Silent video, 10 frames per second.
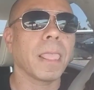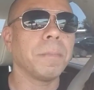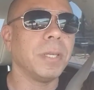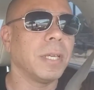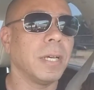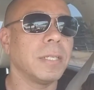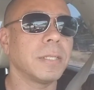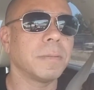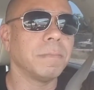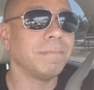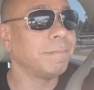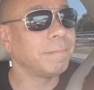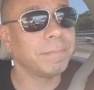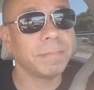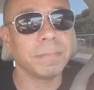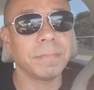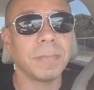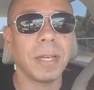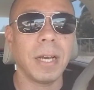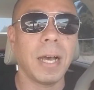Because
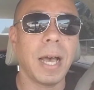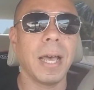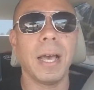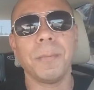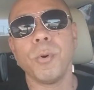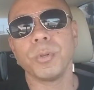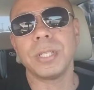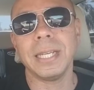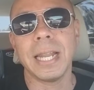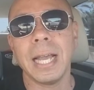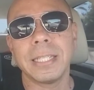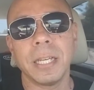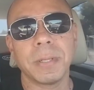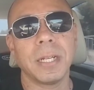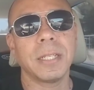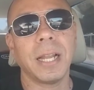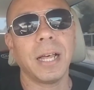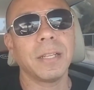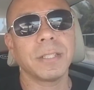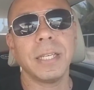I won't say 9 times out of 10,
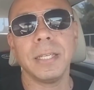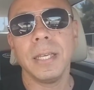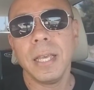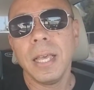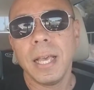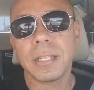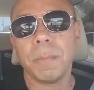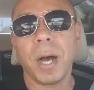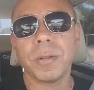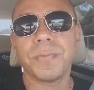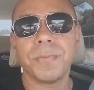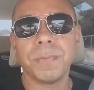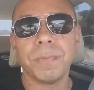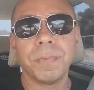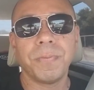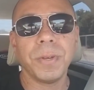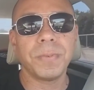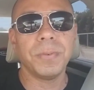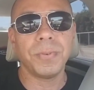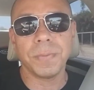I'll say it's about
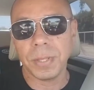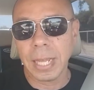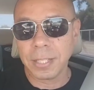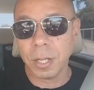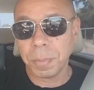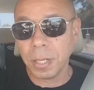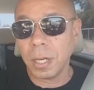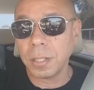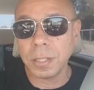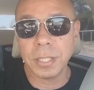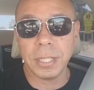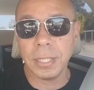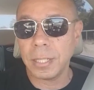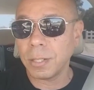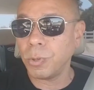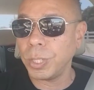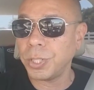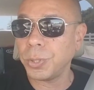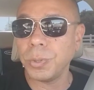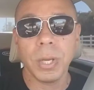50-50 that something unseen is going
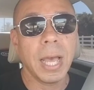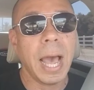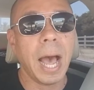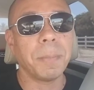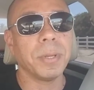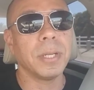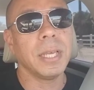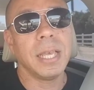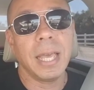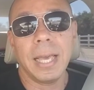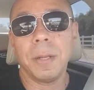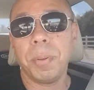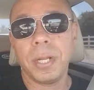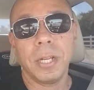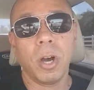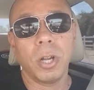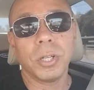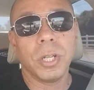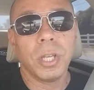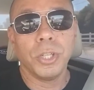to happen, and depending
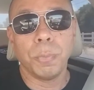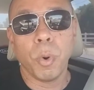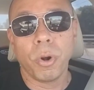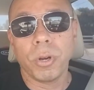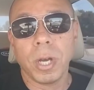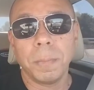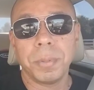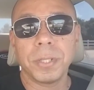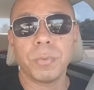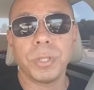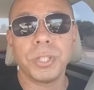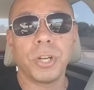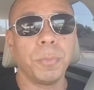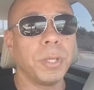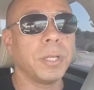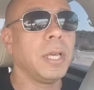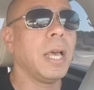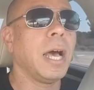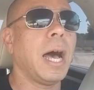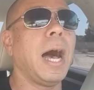on your moral compass will
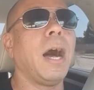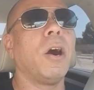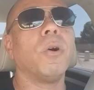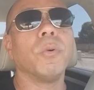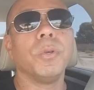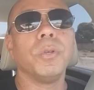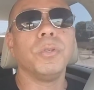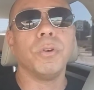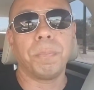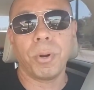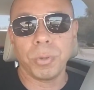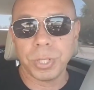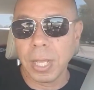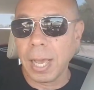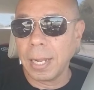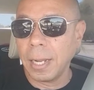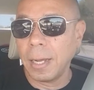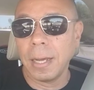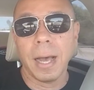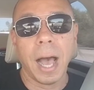determine how you approach that.
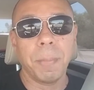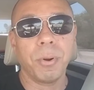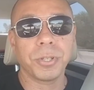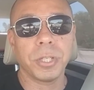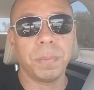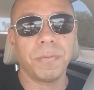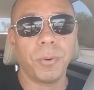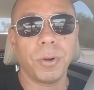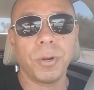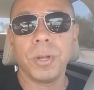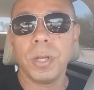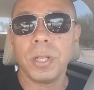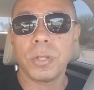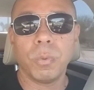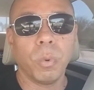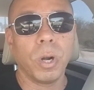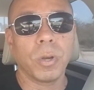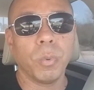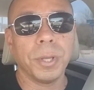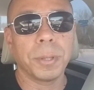I personally prefer to work
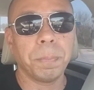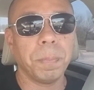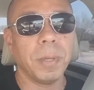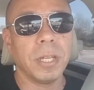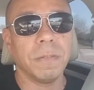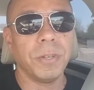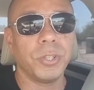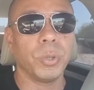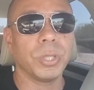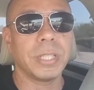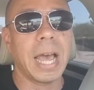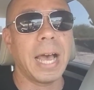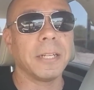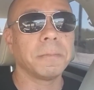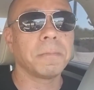with individuals that